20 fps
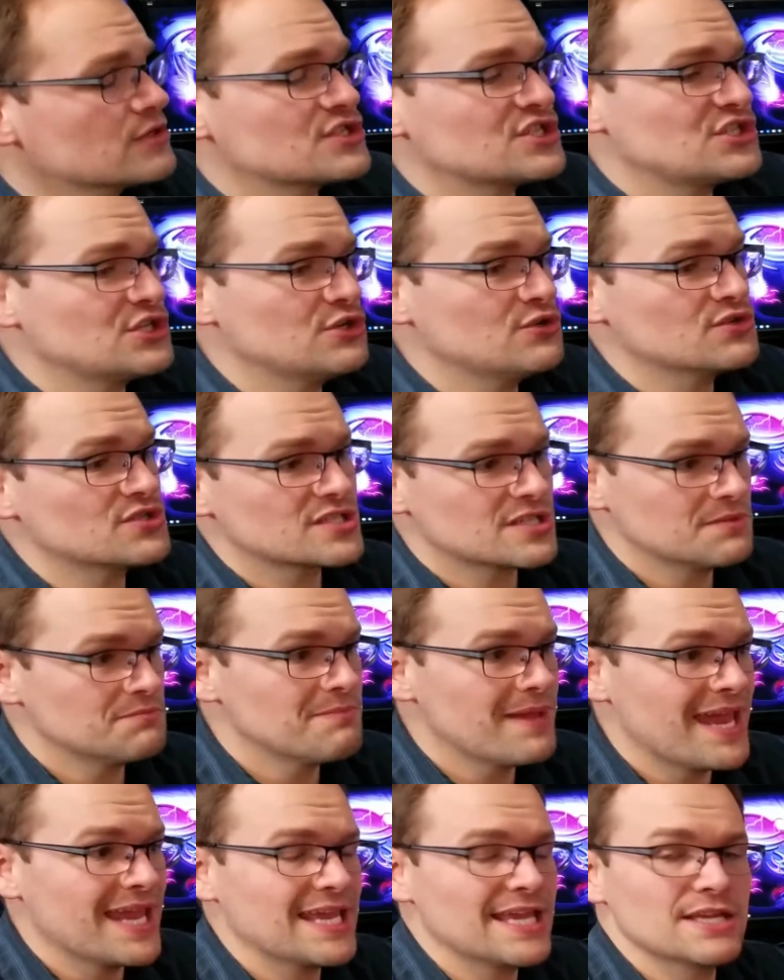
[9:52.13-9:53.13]
choose to
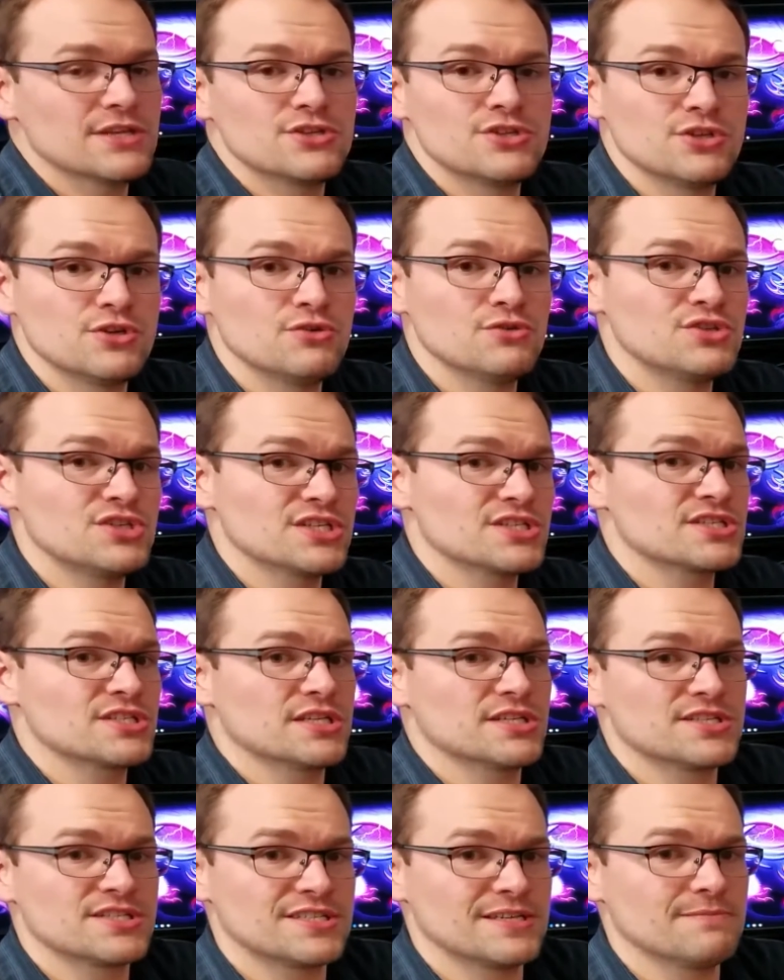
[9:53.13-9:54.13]
make it do just a
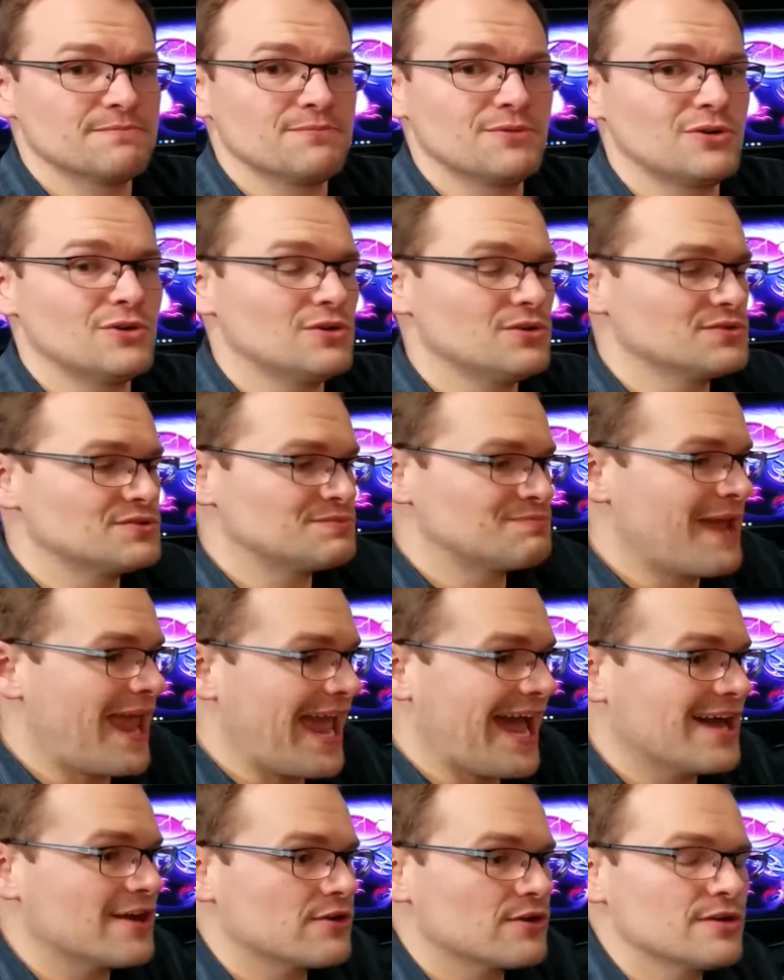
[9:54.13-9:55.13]
simple
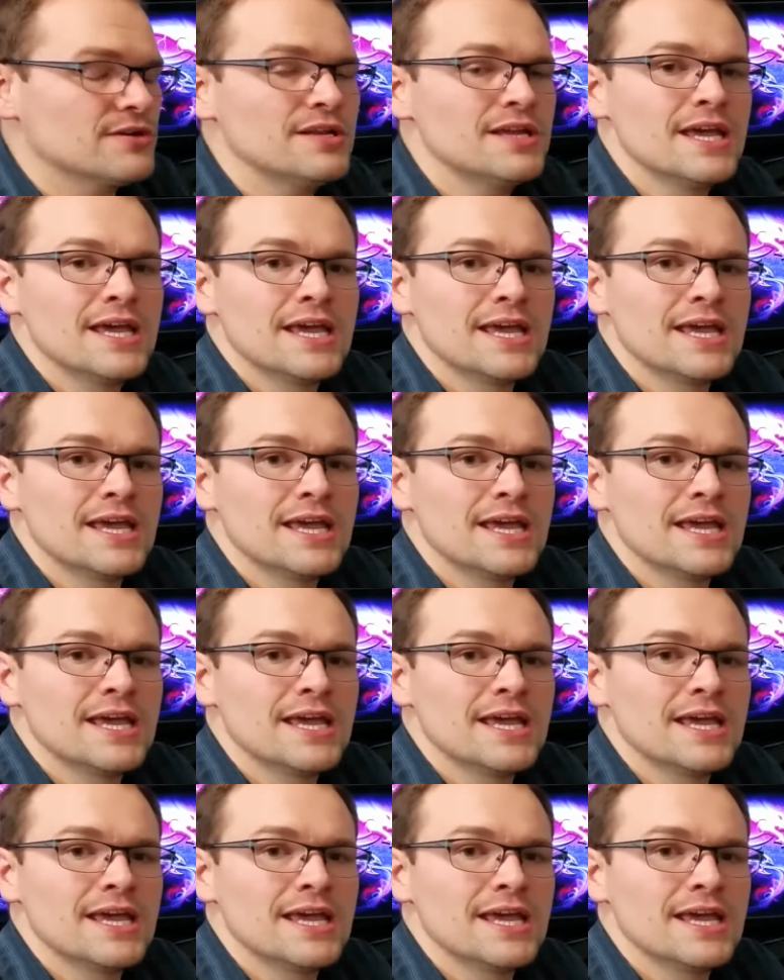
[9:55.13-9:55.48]
pattern.